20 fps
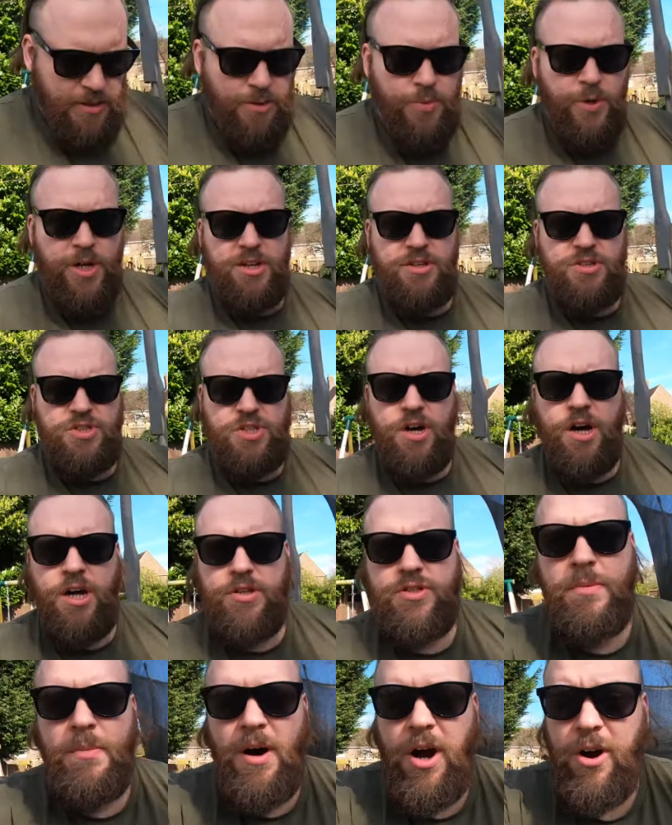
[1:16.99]
We're going to
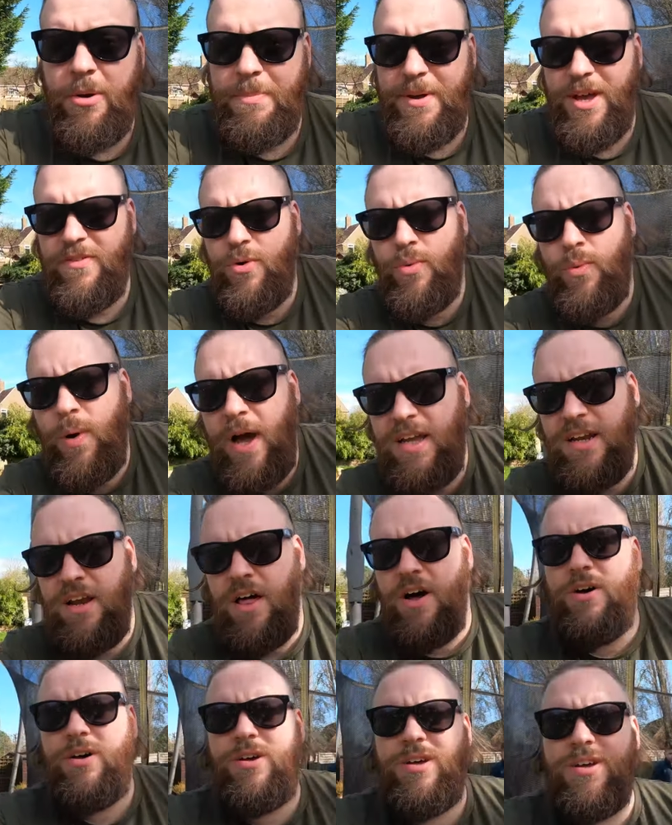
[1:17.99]
start tomorrow a bit of a weight
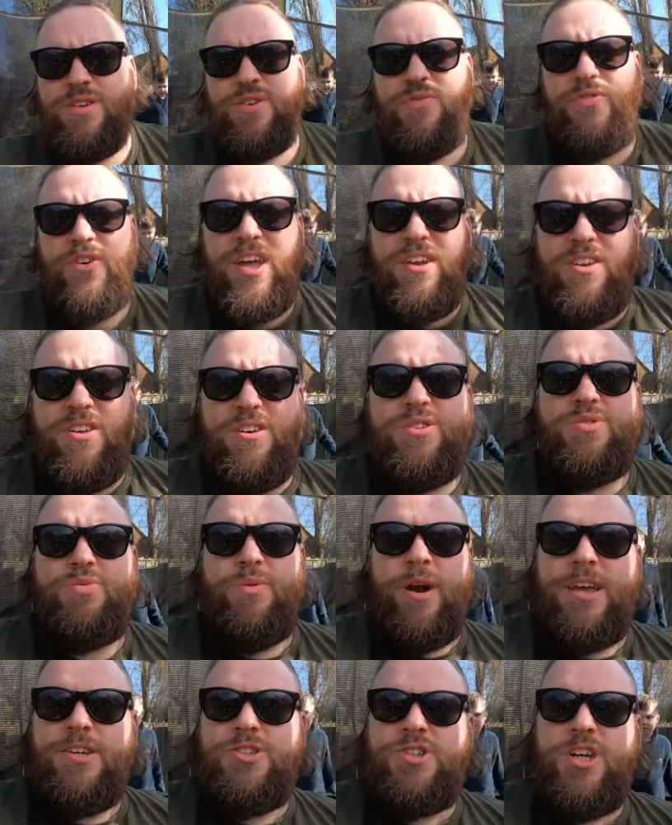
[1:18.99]
loss, fitness
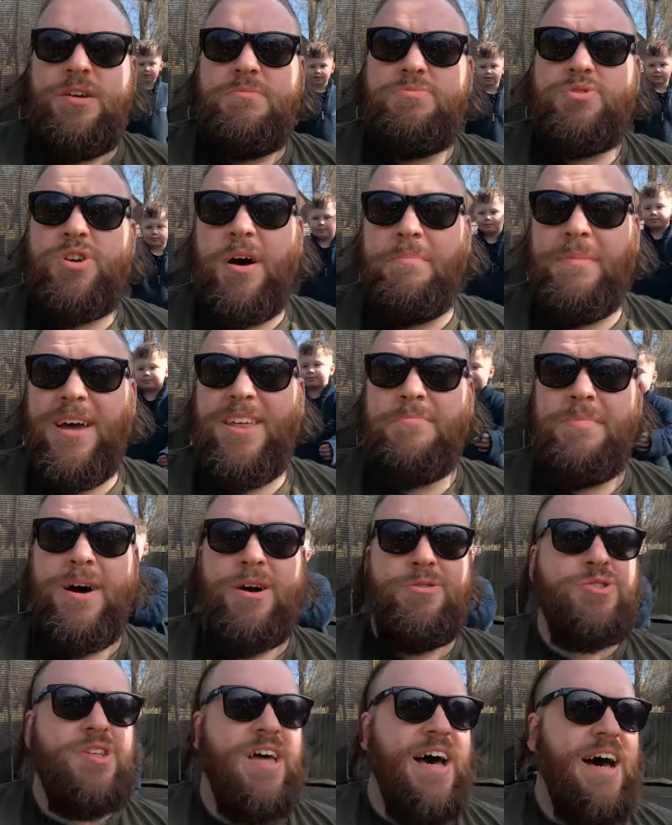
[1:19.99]
regime, try and make the
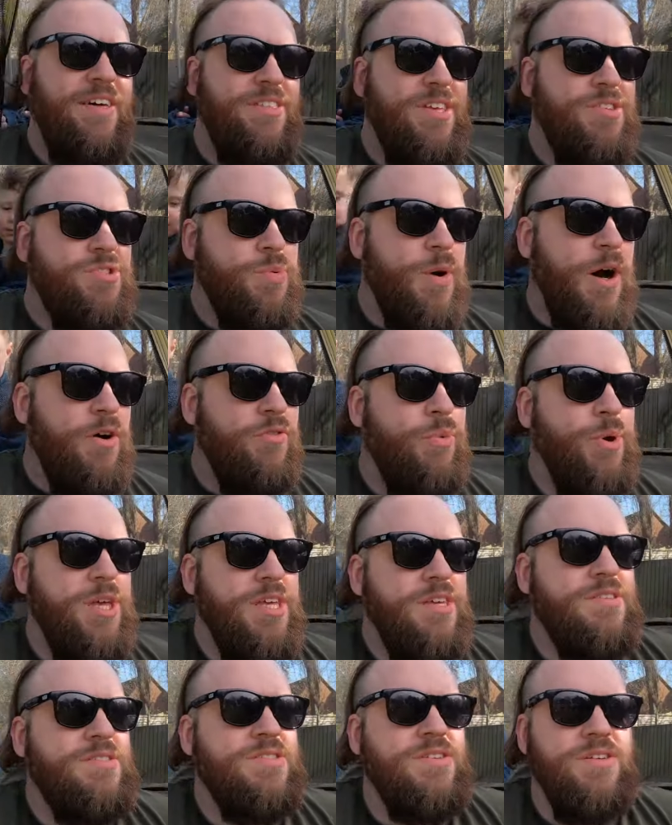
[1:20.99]
most out of this 12
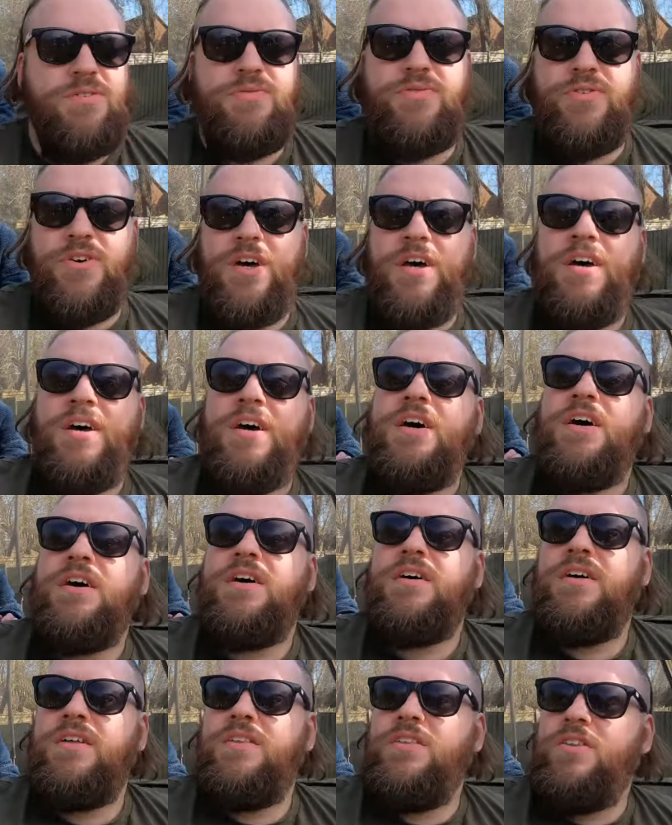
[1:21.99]
weeks of
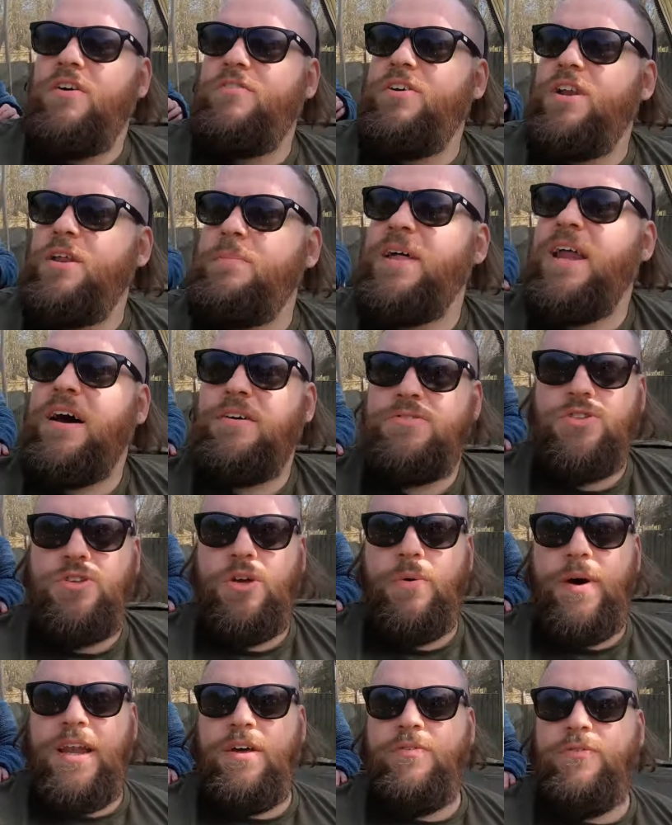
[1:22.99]
not really being able to
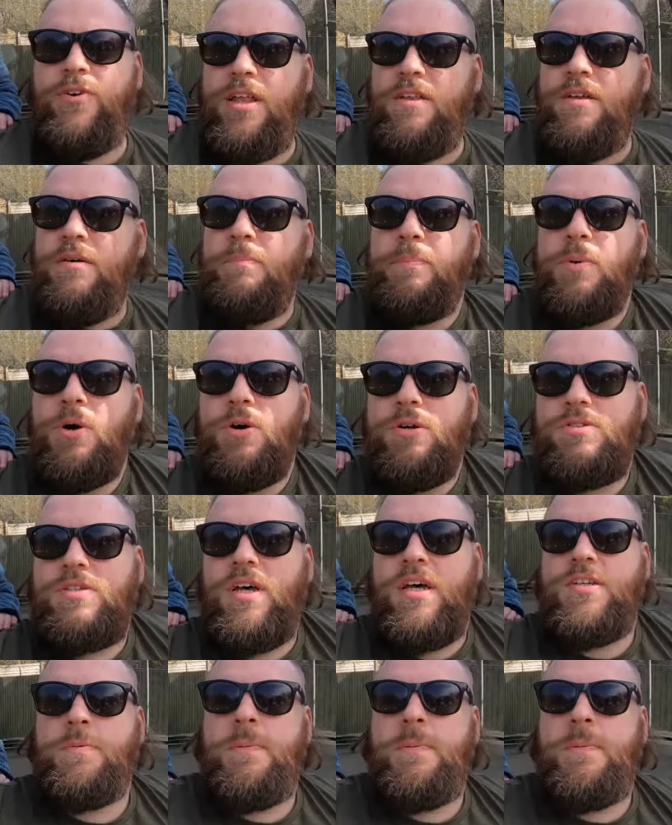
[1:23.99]
do anything. But I